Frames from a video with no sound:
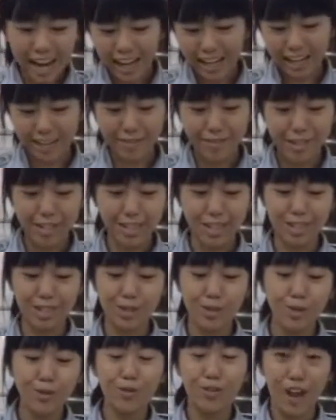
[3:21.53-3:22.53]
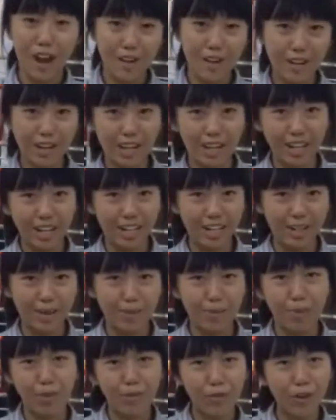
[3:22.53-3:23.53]
Kang reached the school very early,
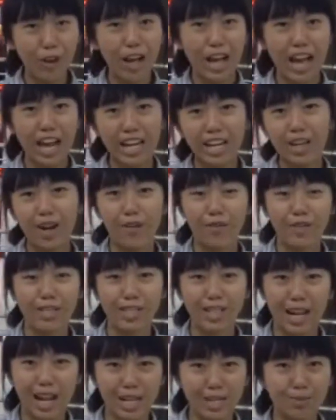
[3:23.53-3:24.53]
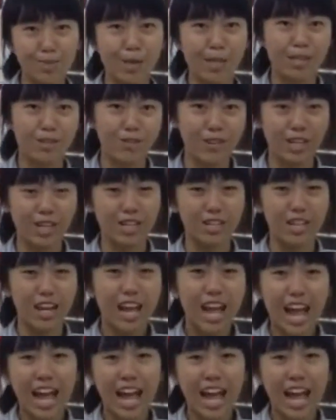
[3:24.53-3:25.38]
before any of his classmates reached,